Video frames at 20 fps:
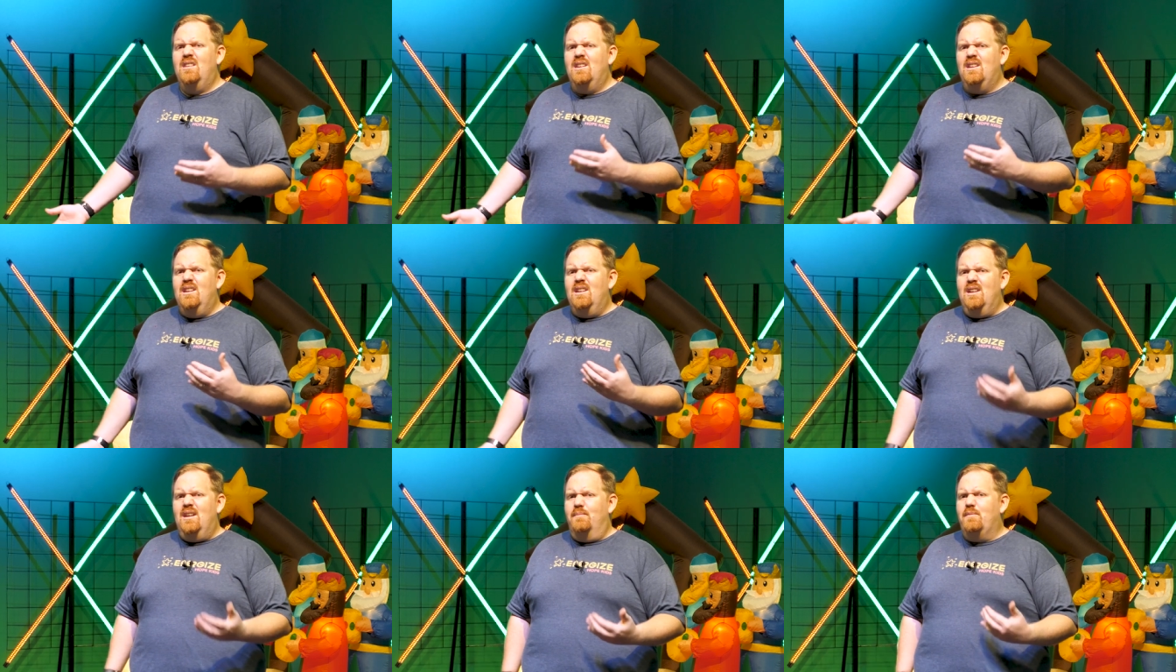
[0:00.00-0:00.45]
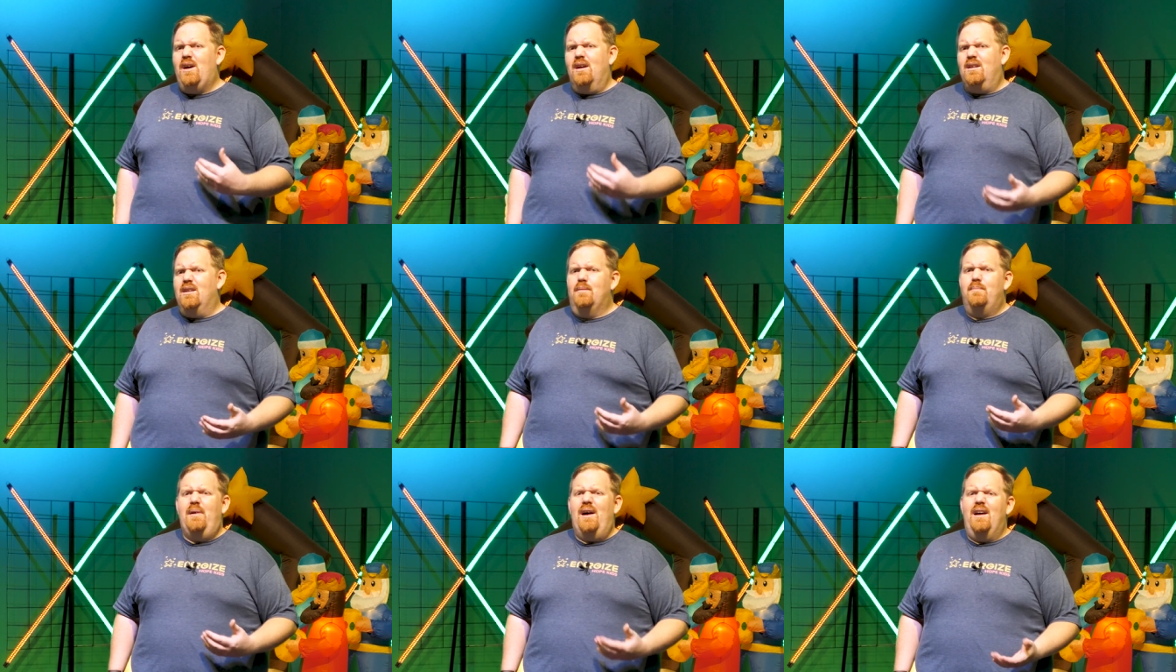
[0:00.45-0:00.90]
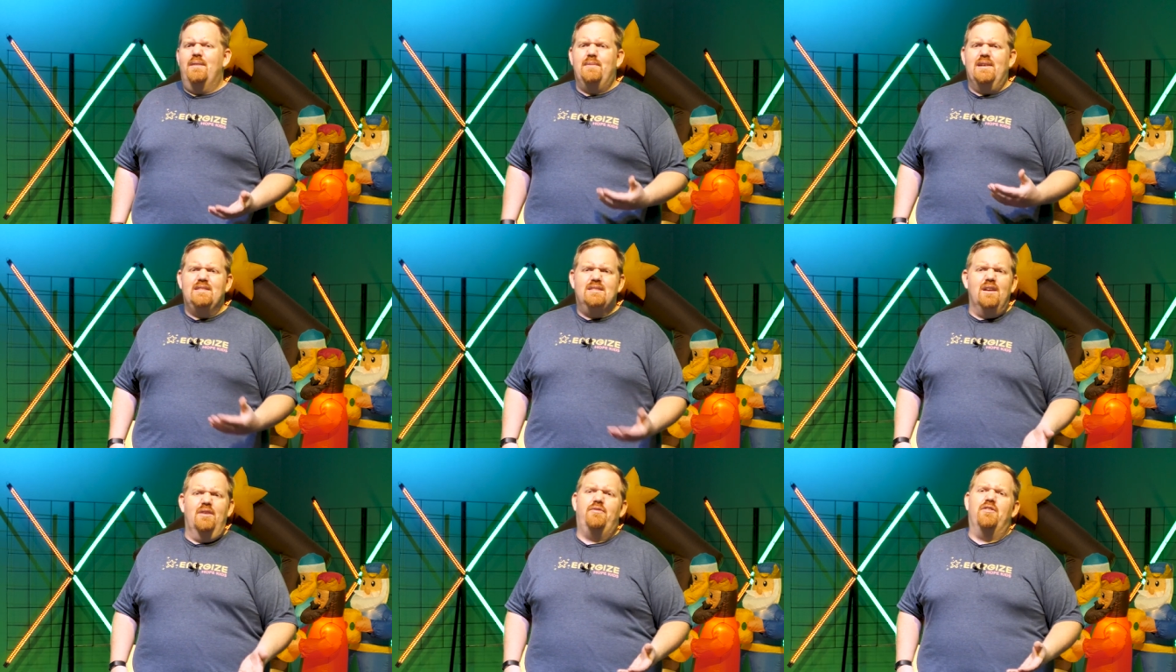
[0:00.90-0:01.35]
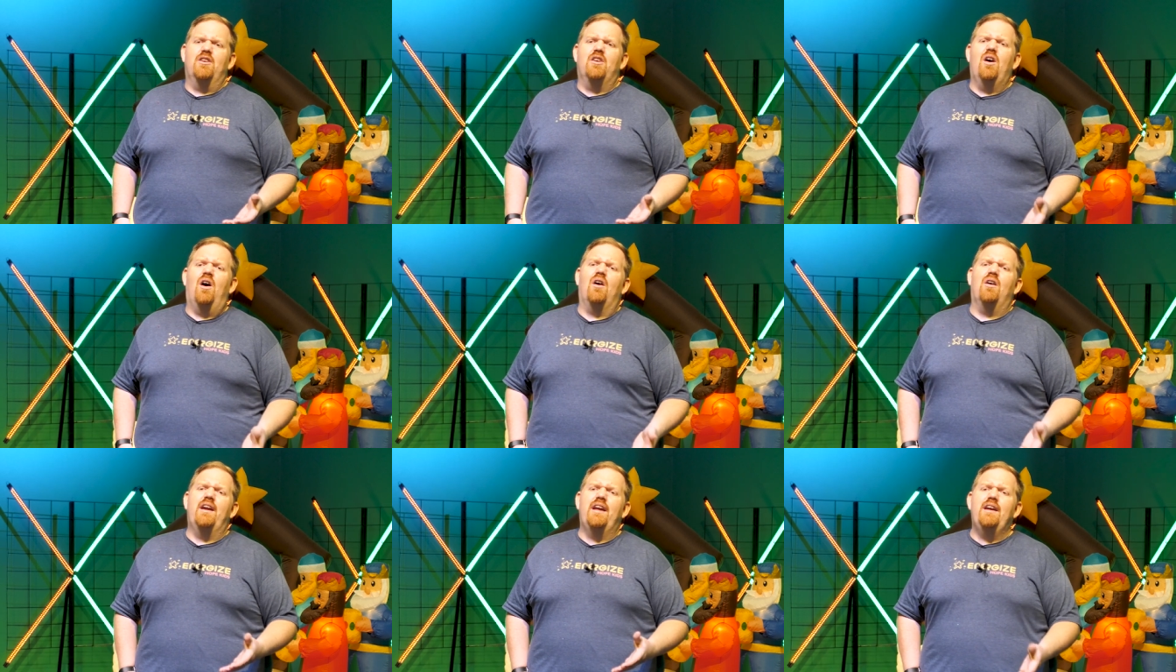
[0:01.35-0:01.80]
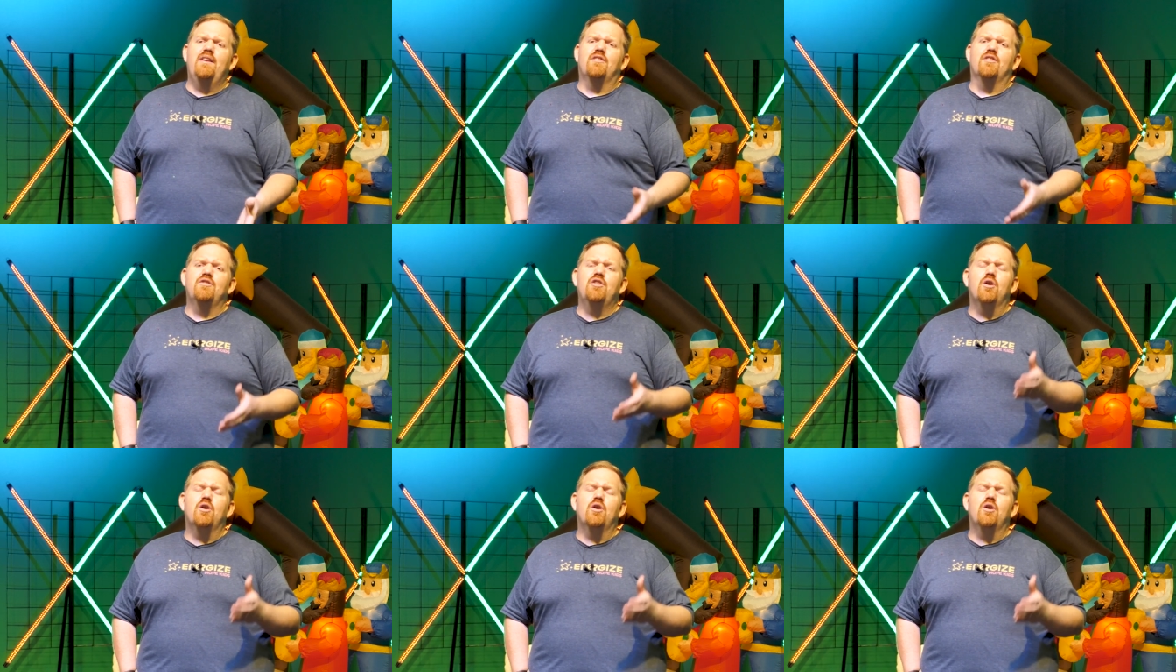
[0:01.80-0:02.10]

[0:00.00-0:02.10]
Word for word: I'm not going to buy myself a car either.